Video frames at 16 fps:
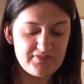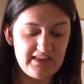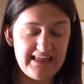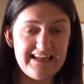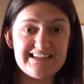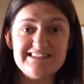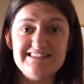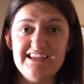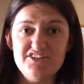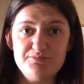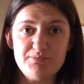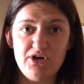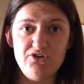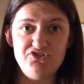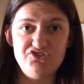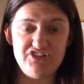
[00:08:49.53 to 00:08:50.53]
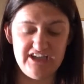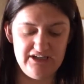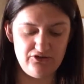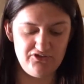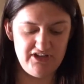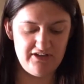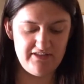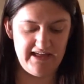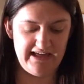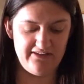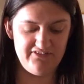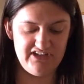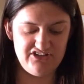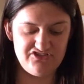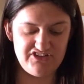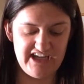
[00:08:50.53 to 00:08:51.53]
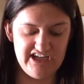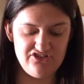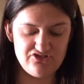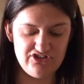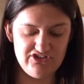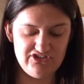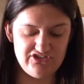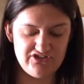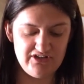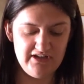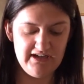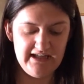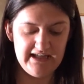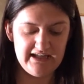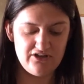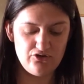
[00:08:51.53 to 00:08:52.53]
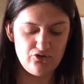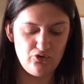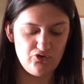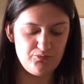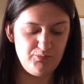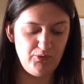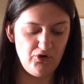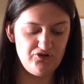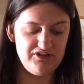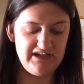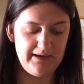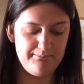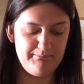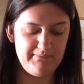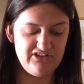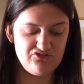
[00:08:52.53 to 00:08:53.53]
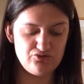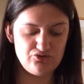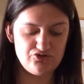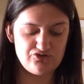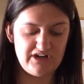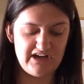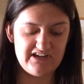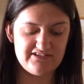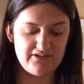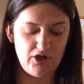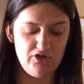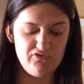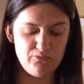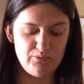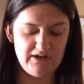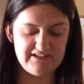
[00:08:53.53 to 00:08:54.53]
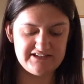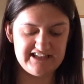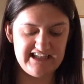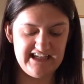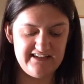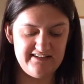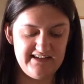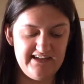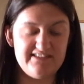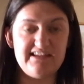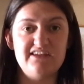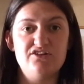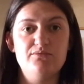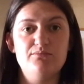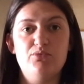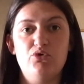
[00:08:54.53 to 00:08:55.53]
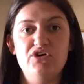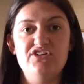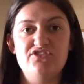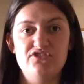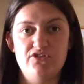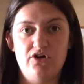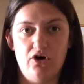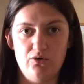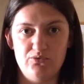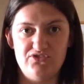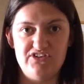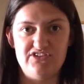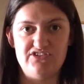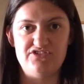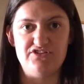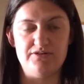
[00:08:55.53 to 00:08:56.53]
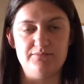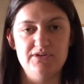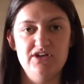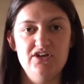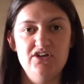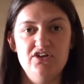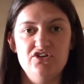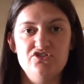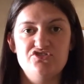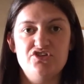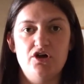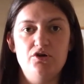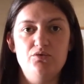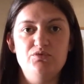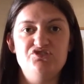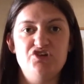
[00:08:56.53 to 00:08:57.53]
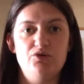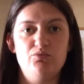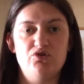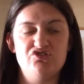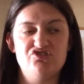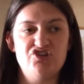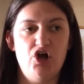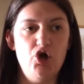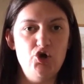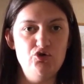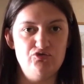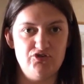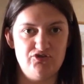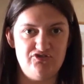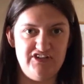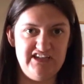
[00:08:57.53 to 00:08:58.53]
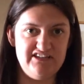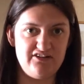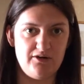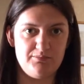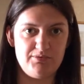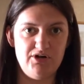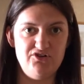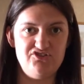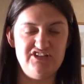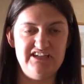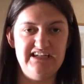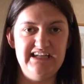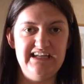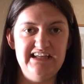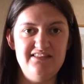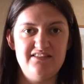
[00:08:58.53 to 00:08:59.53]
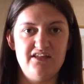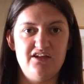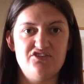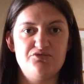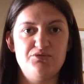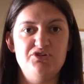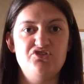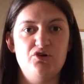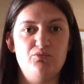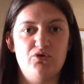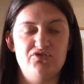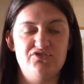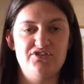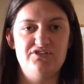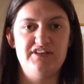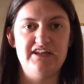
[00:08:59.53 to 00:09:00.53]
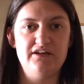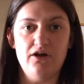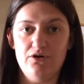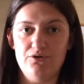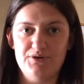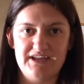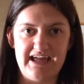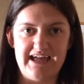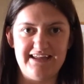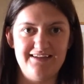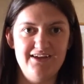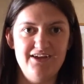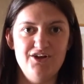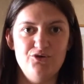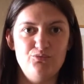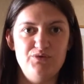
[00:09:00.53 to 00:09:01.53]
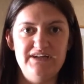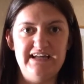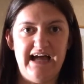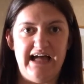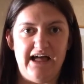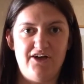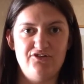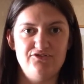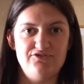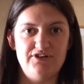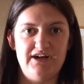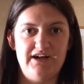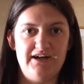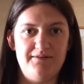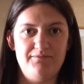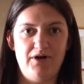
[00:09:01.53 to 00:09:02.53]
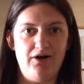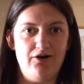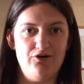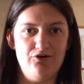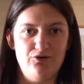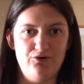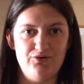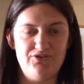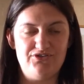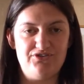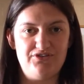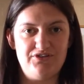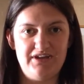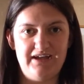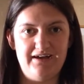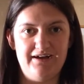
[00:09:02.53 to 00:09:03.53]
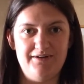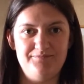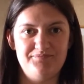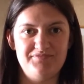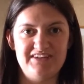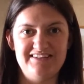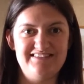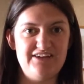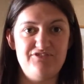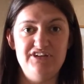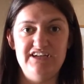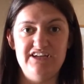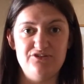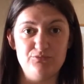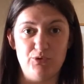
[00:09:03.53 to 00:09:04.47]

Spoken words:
Excess protein, on the other hand, is dangerous. It can cause body and mental stress, overworks the kidneys and can poison the whole system. So we don't want to overfeed our protein either. So we don't want to think, oh, okay, we have our horse definitely needs